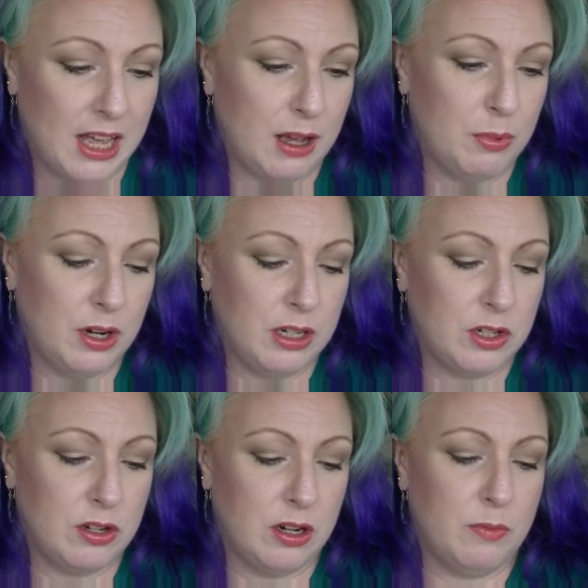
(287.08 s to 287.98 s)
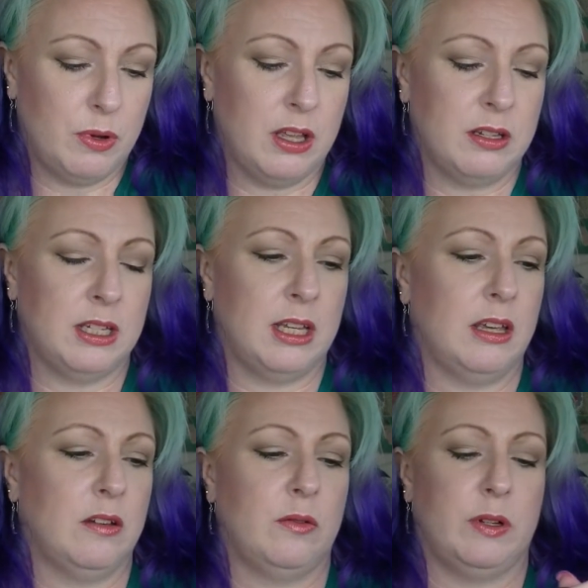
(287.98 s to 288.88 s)
Product you'd only buy on
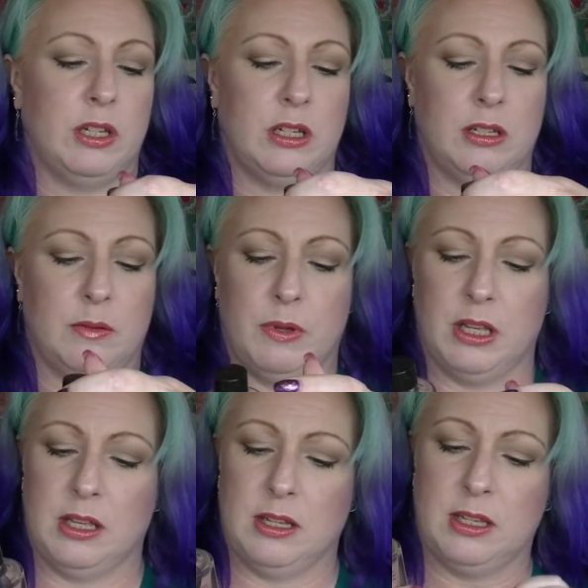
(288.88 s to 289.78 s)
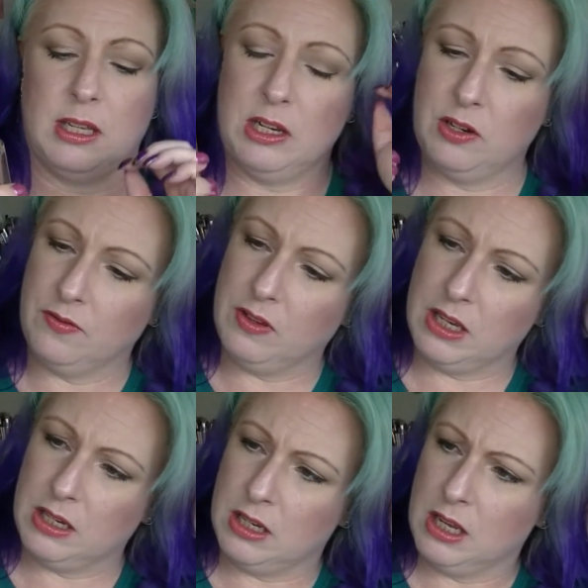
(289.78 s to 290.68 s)
sale, which is my Sesh
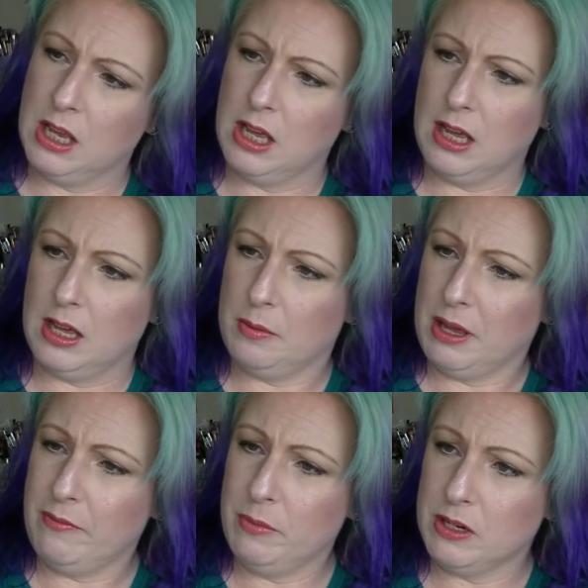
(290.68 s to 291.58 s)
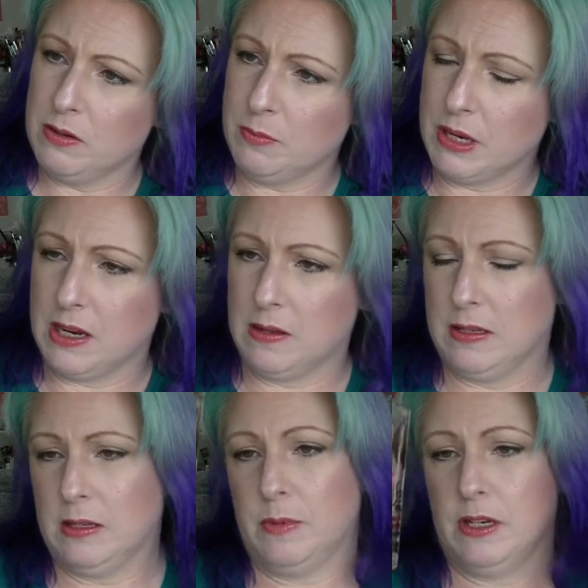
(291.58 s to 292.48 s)
Feet. I haven't been doing my nails
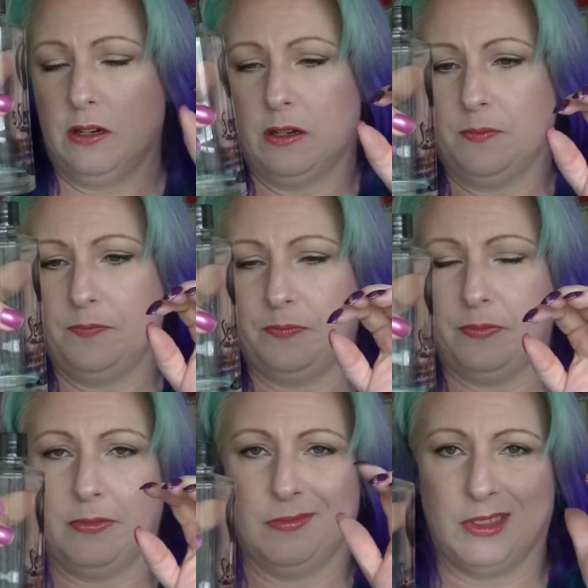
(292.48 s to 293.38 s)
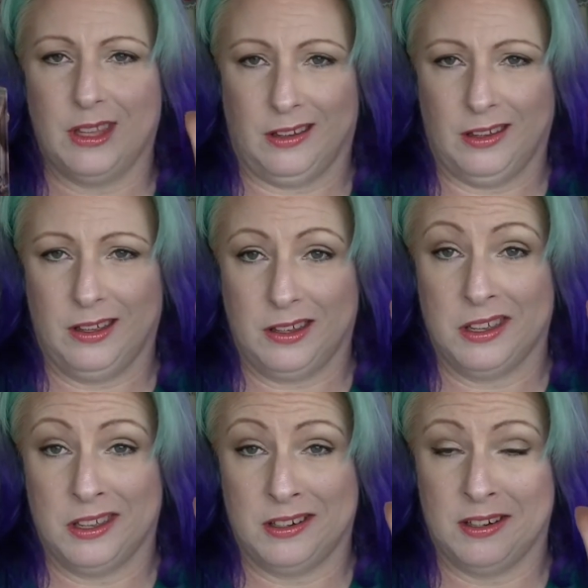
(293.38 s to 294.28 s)
as much
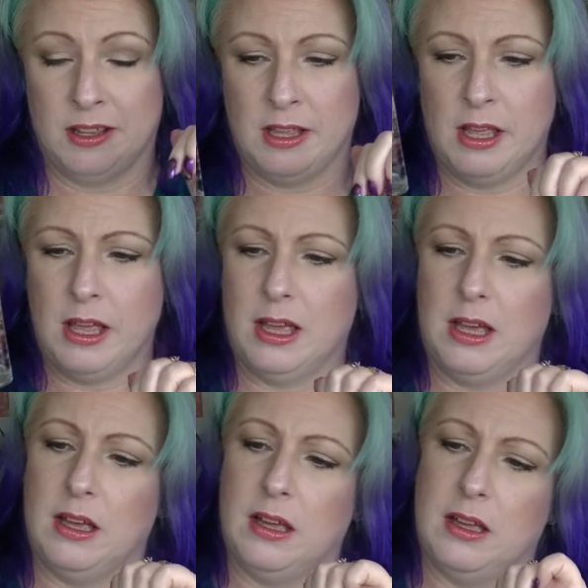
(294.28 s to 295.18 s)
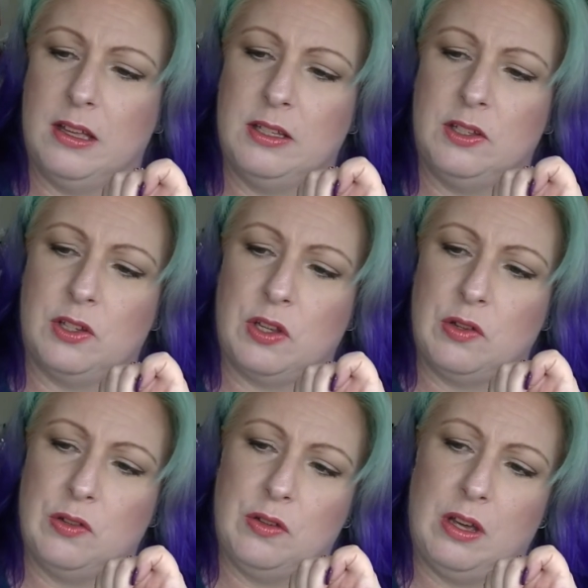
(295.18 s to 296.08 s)
again. So
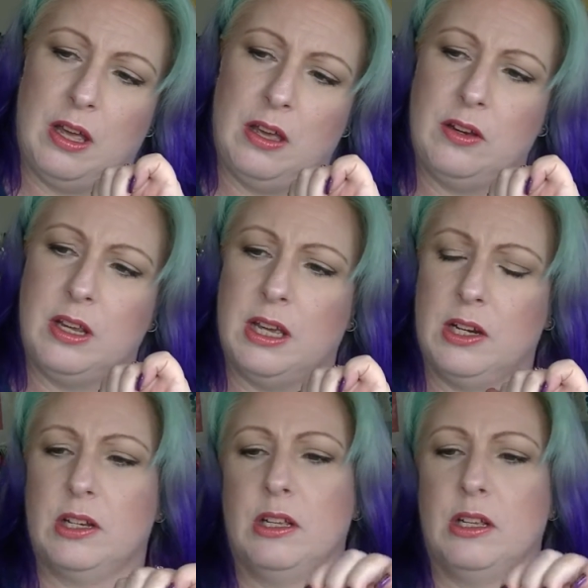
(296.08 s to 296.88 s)
I only actually